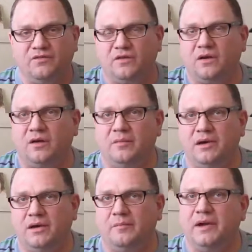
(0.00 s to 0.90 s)
for
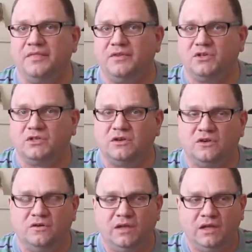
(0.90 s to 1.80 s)
about a month or
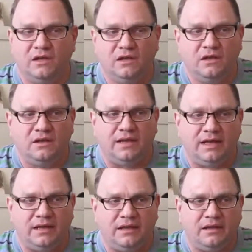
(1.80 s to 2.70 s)
so,
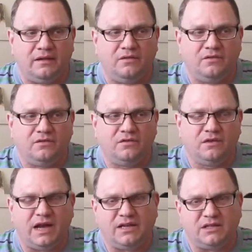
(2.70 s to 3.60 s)
and
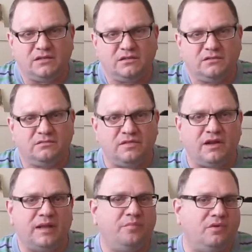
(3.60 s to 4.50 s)
I just
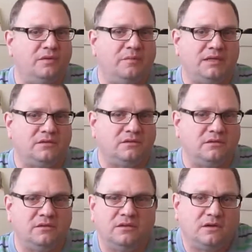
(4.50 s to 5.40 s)
thought I pulled a
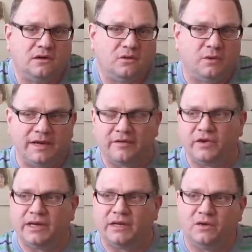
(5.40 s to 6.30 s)
muscle or
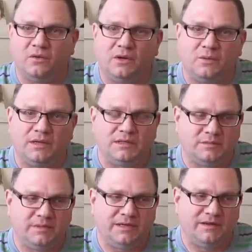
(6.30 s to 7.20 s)
whatever. I didn't know what it
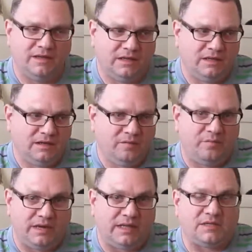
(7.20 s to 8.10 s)
was,
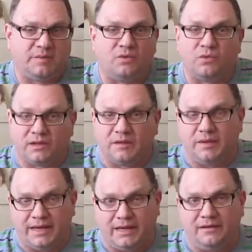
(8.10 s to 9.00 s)
but it's been really
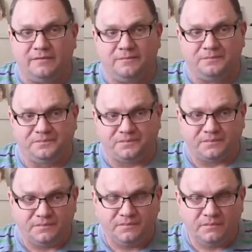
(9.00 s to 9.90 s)
bad,
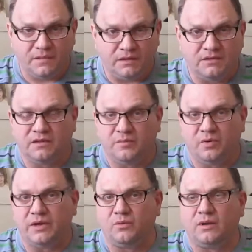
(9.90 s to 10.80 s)
to the
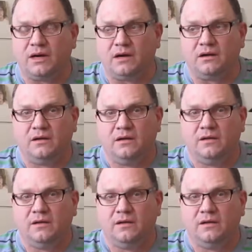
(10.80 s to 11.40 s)
point where